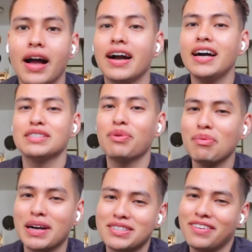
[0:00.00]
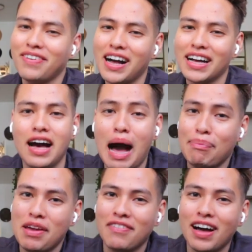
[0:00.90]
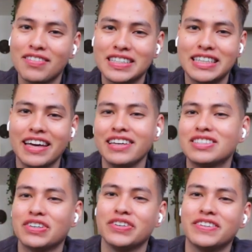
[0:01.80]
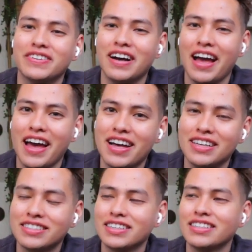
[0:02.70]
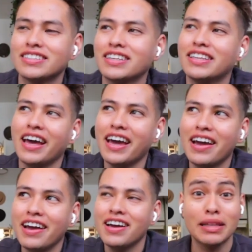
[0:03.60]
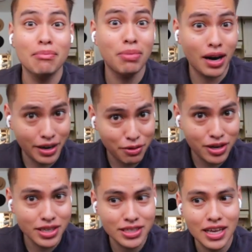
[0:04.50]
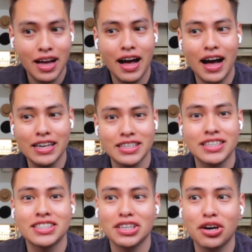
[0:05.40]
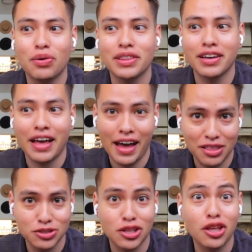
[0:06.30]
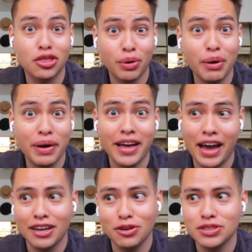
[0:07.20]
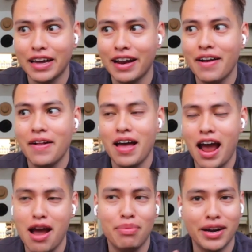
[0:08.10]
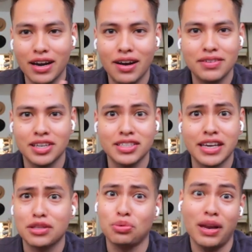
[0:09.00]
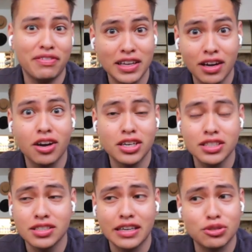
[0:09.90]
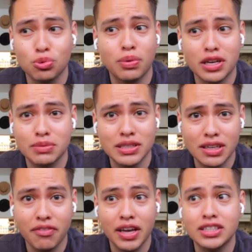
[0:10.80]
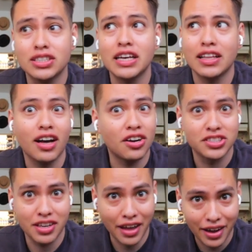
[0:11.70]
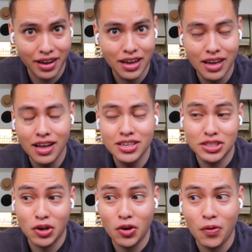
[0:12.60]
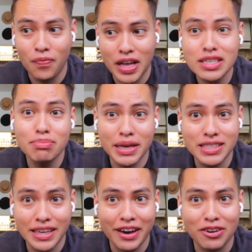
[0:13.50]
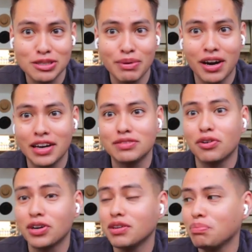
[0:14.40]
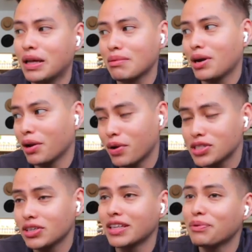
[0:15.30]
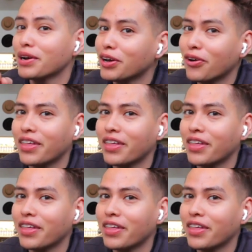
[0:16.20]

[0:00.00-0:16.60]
Hi guys, and welcome back to the vlog. Happy Vlogmas day 2. And today Bath & Body Works has a sale with the candles, the three-way candles that everybody loves, and it's like $25. It's like super expensive. It's $10 today, so that's a big sale, to be honest, for Bath & Body Works. I think we're gonna go